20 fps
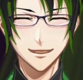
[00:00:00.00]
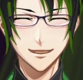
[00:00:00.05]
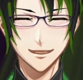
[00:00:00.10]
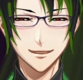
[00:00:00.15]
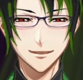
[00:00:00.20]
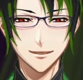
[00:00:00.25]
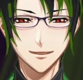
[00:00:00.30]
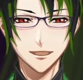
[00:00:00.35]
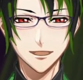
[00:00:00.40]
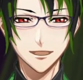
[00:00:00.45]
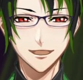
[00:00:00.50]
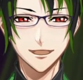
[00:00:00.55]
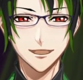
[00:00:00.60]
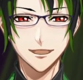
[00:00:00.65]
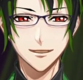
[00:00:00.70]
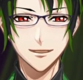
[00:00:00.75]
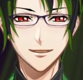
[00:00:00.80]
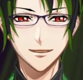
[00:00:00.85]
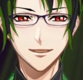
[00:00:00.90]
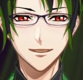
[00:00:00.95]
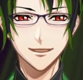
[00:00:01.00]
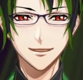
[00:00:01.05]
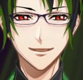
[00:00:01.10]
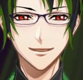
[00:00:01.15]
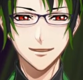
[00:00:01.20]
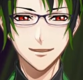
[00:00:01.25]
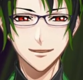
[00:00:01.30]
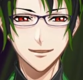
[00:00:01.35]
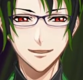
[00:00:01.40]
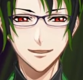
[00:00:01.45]
Well, what if
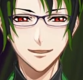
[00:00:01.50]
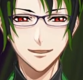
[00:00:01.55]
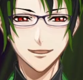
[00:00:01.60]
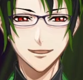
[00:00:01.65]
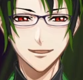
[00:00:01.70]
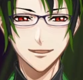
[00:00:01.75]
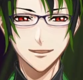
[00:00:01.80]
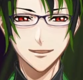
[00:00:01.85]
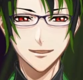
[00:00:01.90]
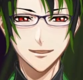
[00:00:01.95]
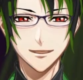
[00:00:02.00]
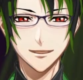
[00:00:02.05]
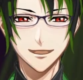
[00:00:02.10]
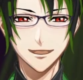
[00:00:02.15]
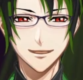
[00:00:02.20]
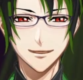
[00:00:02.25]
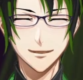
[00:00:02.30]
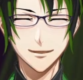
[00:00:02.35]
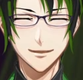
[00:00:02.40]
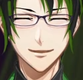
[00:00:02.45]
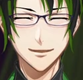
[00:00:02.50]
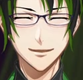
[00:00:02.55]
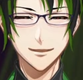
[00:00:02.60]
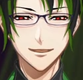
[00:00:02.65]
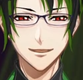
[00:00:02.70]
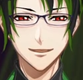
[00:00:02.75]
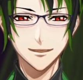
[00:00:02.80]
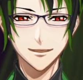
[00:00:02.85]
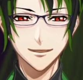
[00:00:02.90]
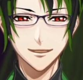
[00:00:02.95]
you do a Portal Pals
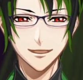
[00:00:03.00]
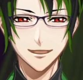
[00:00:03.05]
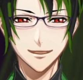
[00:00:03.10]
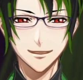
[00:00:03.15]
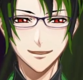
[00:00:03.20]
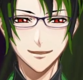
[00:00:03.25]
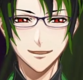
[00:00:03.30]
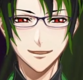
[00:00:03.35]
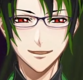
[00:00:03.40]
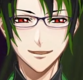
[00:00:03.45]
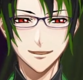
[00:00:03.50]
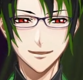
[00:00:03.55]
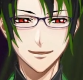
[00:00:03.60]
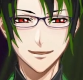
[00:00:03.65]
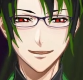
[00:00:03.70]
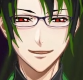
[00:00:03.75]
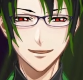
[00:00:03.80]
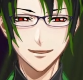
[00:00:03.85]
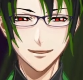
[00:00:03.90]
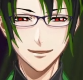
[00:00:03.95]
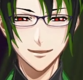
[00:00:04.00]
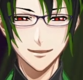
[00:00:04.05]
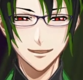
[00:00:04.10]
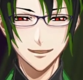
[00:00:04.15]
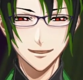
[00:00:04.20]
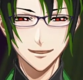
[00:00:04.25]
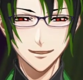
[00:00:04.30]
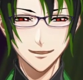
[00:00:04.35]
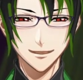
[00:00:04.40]
Portal race of the single player?